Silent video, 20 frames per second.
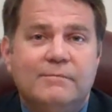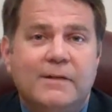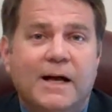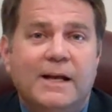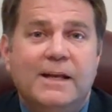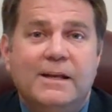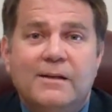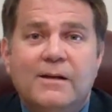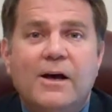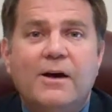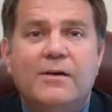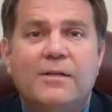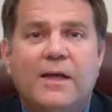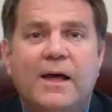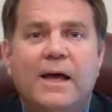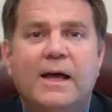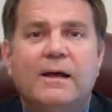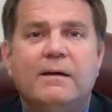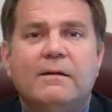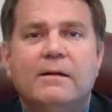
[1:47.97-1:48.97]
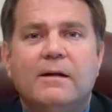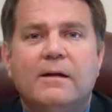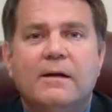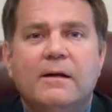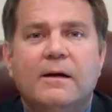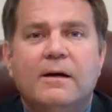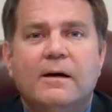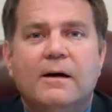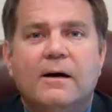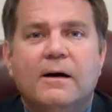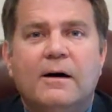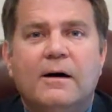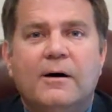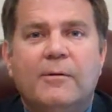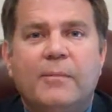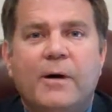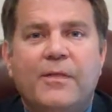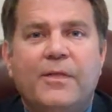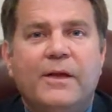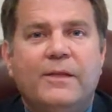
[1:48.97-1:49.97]
I didn't know that.
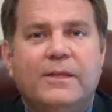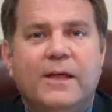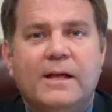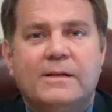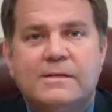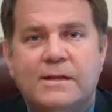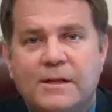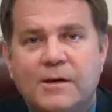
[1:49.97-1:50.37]
I think that's